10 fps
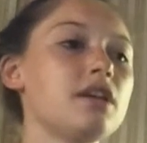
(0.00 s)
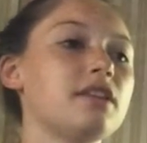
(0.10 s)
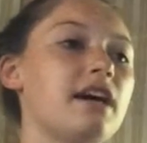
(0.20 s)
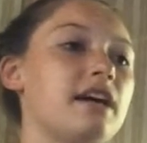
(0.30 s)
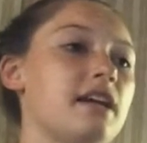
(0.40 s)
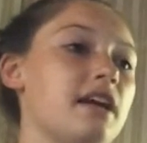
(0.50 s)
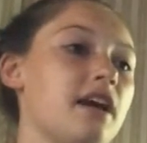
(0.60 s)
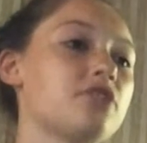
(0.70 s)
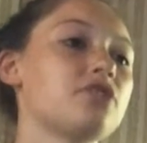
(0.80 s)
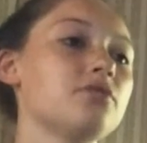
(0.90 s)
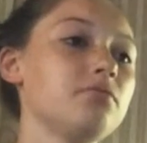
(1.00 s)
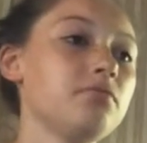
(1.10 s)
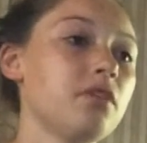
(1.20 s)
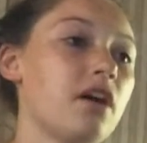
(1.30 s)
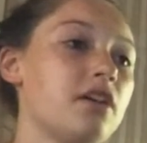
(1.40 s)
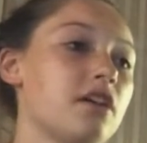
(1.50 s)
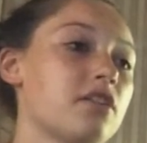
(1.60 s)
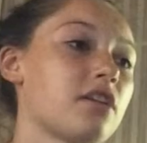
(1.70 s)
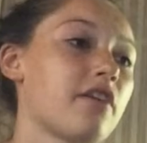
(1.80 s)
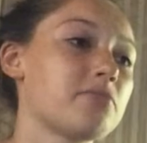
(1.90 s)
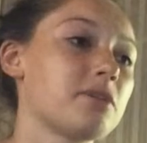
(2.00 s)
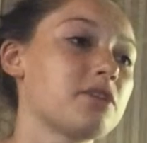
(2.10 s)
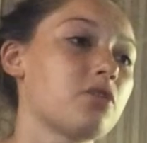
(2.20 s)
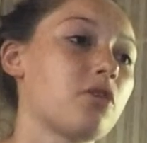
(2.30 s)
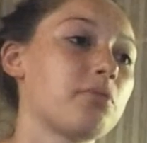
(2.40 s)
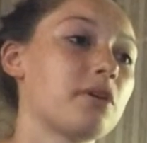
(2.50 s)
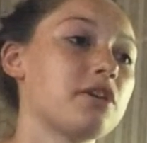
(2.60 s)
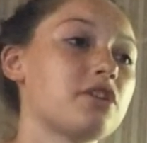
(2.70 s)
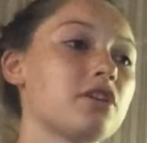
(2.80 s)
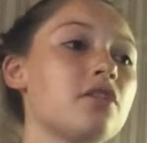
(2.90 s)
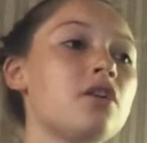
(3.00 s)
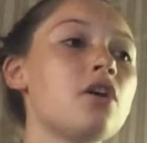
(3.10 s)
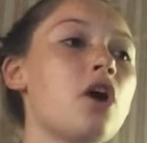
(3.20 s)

The NIH, another governmental corporation,